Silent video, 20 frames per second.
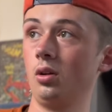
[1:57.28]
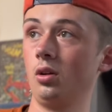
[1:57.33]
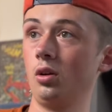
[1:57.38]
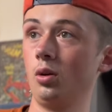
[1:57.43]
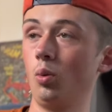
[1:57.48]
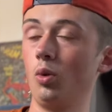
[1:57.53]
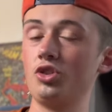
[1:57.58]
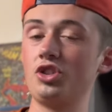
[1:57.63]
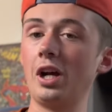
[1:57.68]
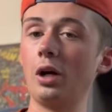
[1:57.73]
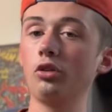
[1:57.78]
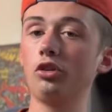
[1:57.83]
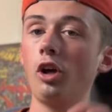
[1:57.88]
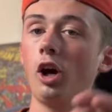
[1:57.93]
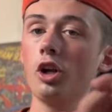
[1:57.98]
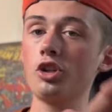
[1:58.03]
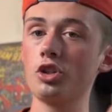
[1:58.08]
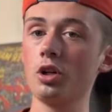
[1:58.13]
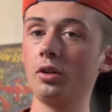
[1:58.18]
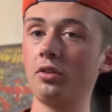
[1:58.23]
Which I'll
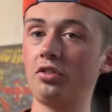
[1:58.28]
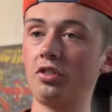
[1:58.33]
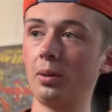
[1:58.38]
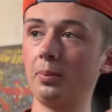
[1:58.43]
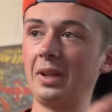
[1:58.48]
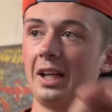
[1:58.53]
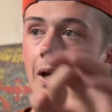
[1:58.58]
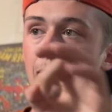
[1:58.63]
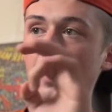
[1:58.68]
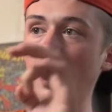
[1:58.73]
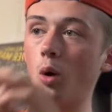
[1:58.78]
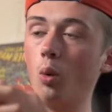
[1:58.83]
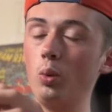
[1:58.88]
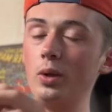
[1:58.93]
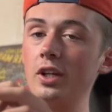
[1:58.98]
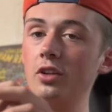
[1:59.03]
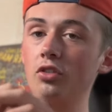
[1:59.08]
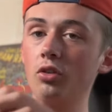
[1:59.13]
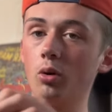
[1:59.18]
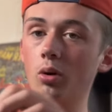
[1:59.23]
touch on something about
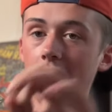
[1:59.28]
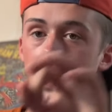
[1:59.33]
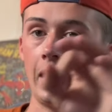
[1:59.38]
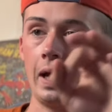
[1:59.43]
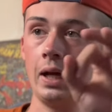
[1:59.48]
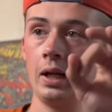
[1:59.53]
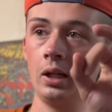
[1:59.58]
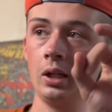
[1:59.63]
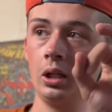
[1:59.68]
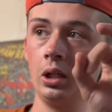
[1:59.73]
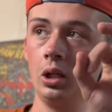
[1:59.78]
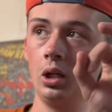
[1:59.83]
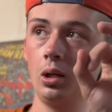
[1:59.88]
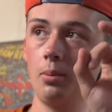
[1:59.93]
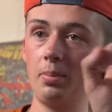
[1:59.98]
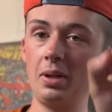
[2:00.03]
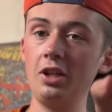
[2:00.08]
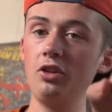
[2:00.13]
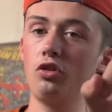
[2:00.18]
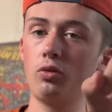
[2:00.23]
Weasel and
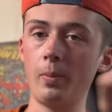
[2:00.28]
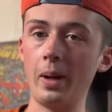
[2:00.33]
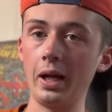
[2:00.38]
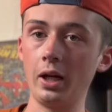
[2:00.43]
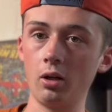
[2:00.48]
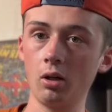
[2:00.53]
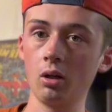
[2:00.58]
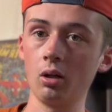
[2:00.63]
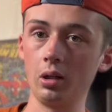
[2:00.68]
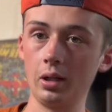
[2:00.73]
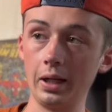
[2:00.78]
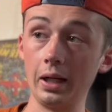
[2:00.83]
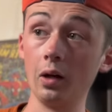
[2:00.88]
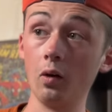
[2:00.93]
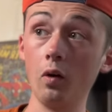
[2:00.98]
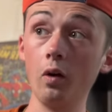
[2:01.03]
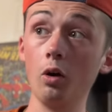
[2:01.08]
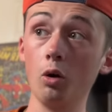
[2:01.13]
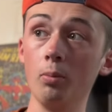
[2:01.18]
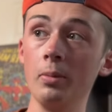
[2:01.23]
Peacemaker in a
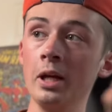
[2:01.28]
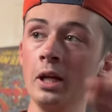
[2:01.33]
little bit